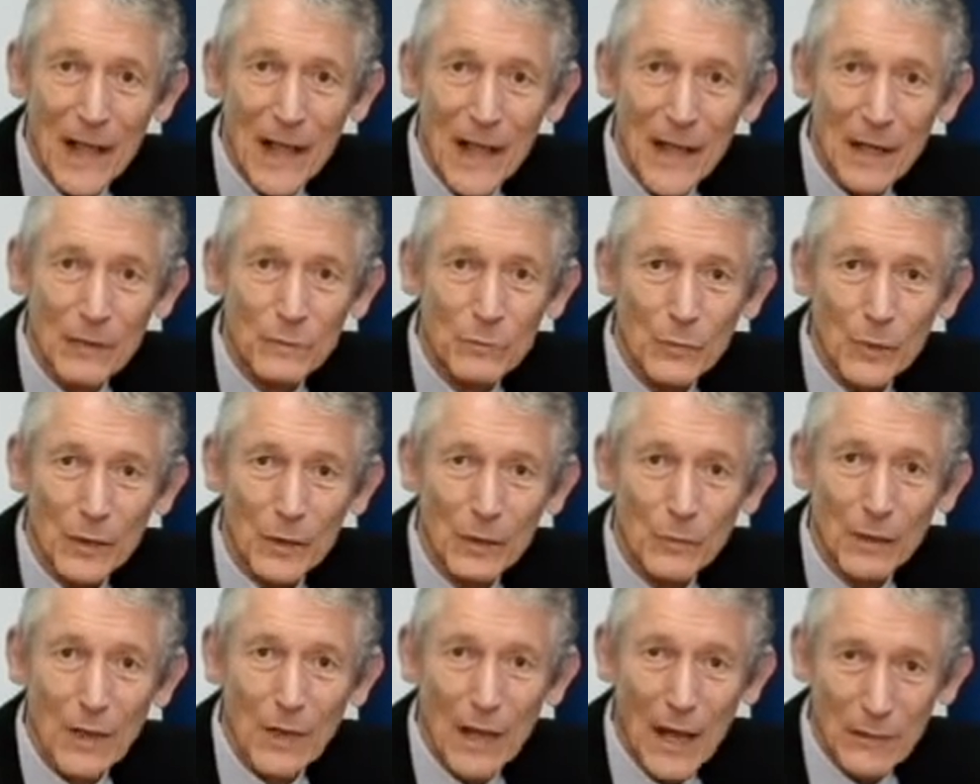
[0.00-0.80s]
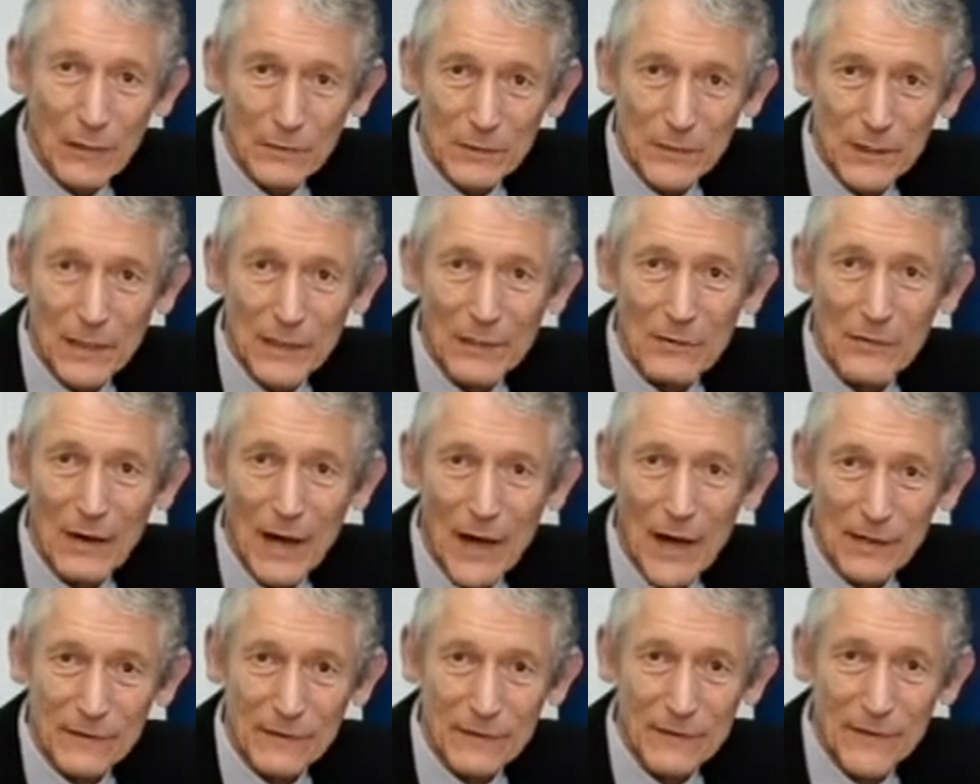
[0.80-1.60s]
and we will only
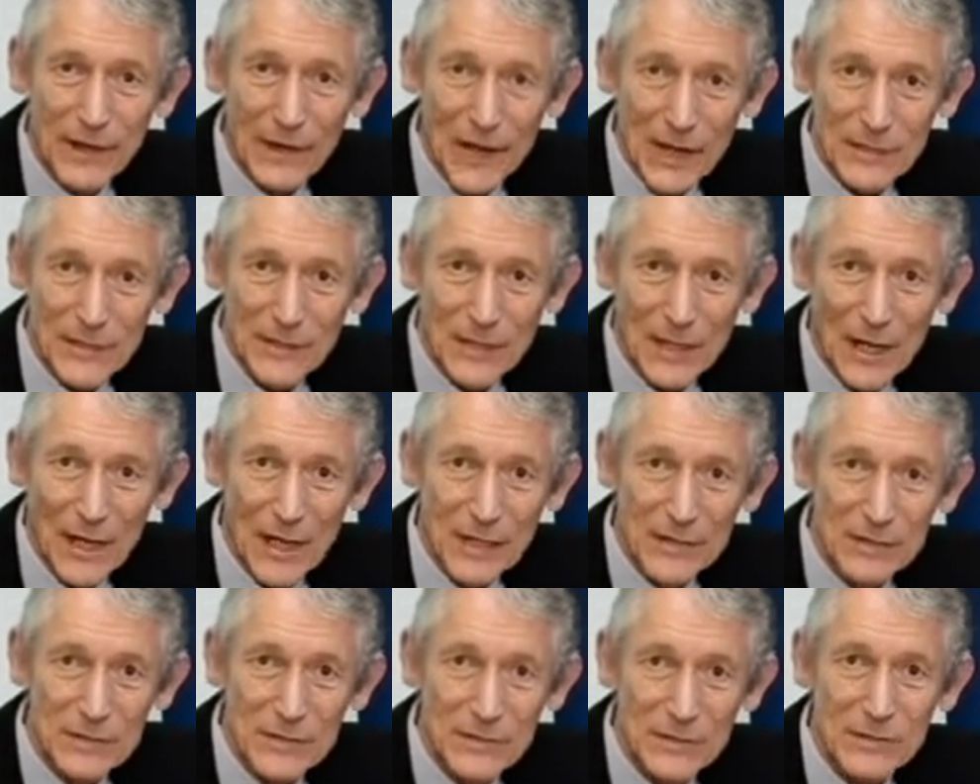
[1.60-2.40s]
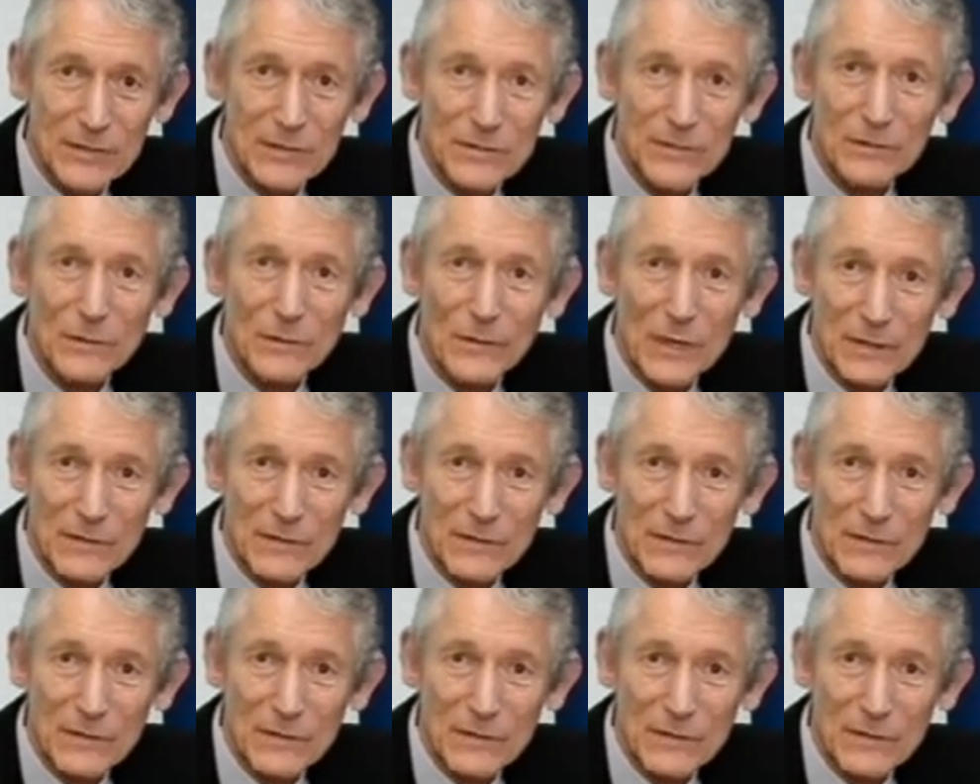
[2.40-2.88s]
grant franchises to